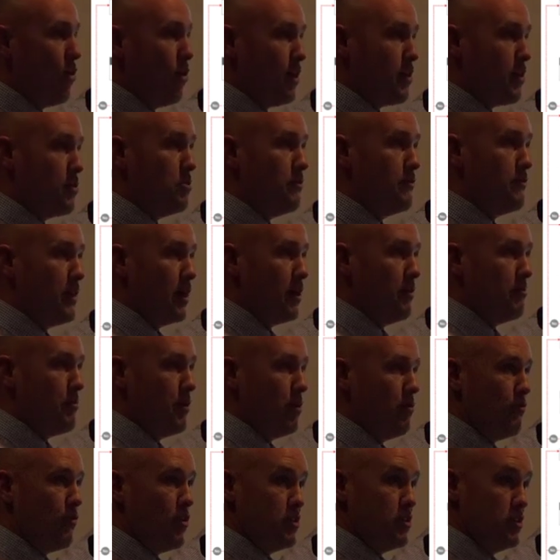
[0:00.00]
could have done it better
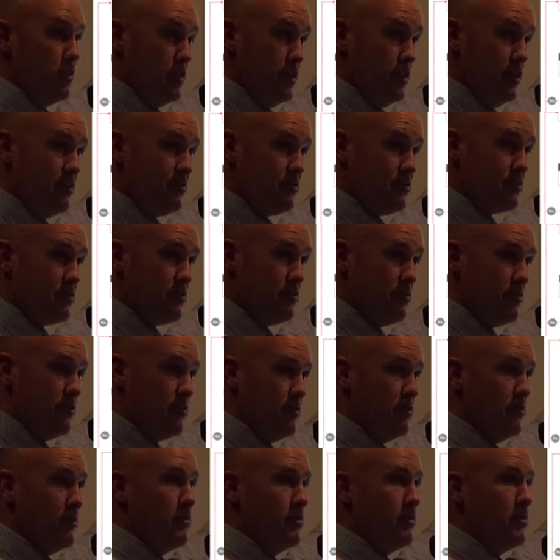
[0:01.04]
if I did this,
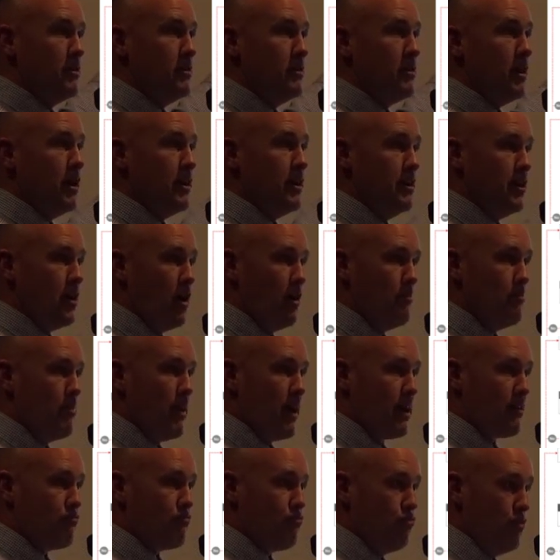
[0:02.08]
and you go
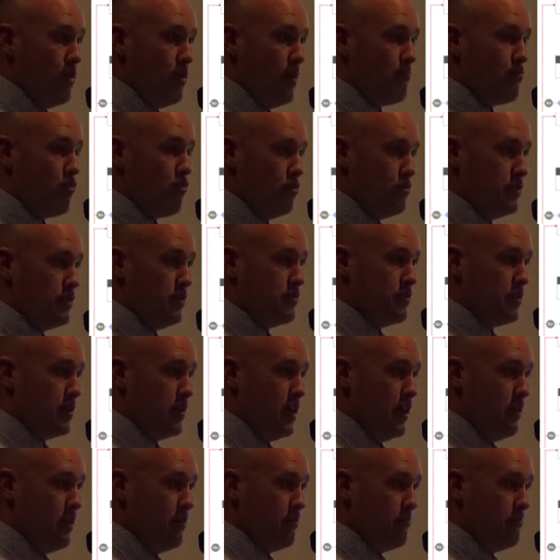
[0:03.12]
back through that process
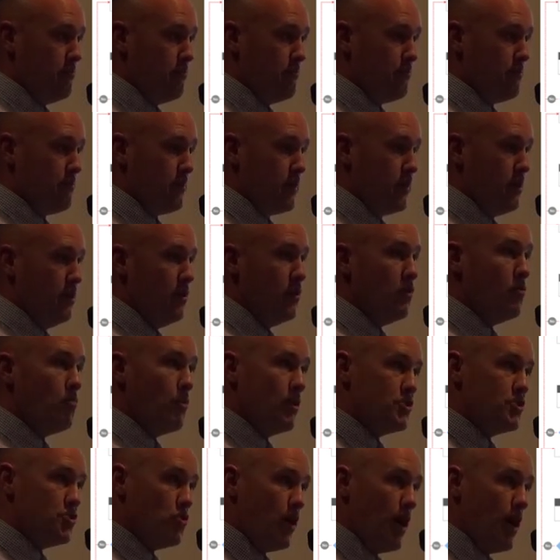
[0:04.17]
again.
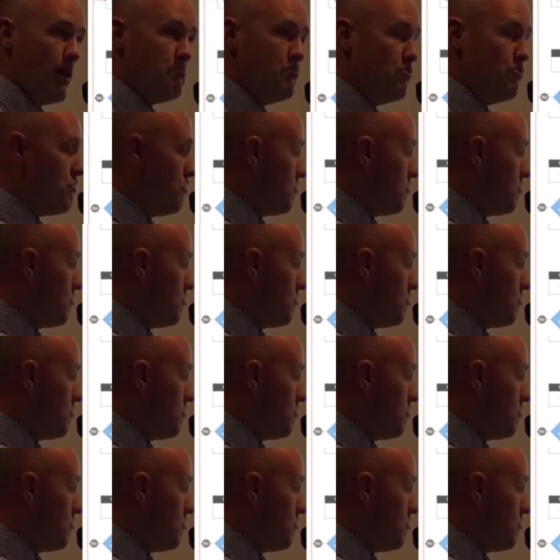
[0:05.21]
Once you're happy with your